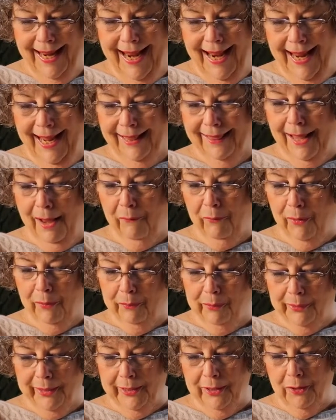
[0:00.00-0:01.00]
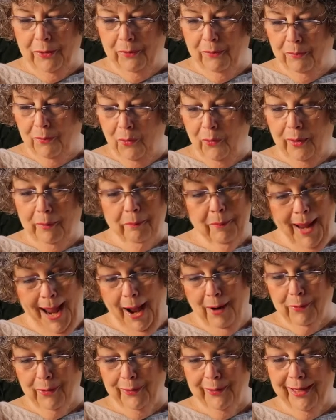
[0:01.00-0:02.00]
and that will bring you more
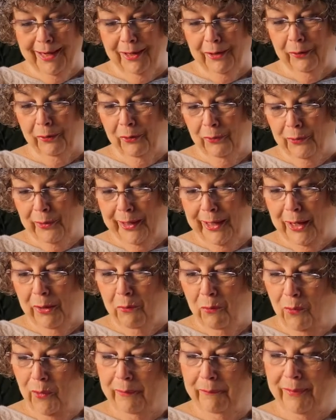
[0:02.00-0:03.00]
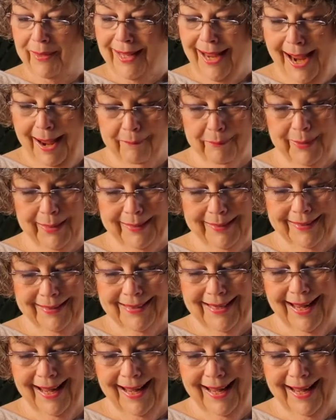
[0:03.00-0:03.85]
power and authority, warmth, happiness,